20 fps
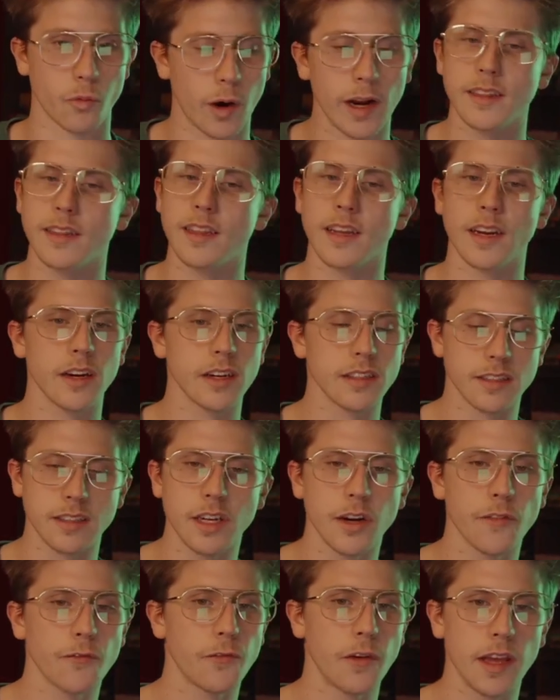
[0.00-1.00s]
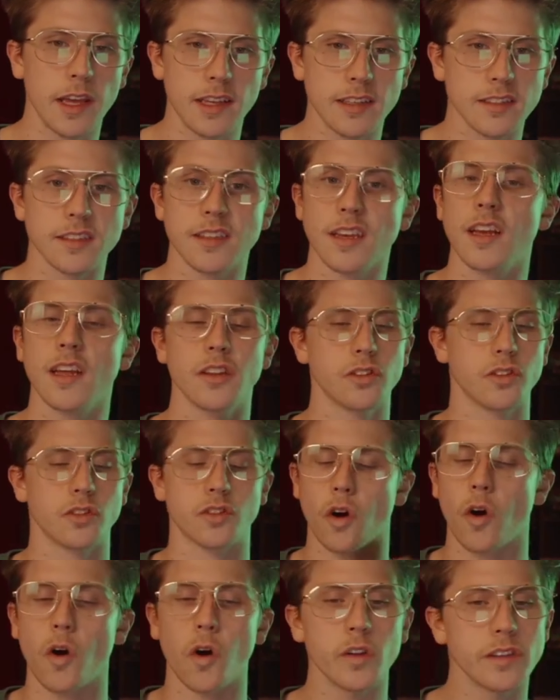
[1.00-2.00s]
right there it's in your face
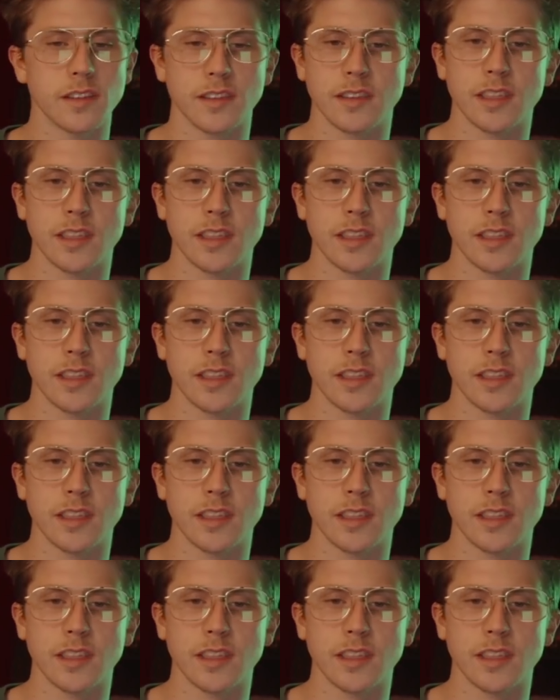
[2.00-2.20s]
there's all mm-hmm.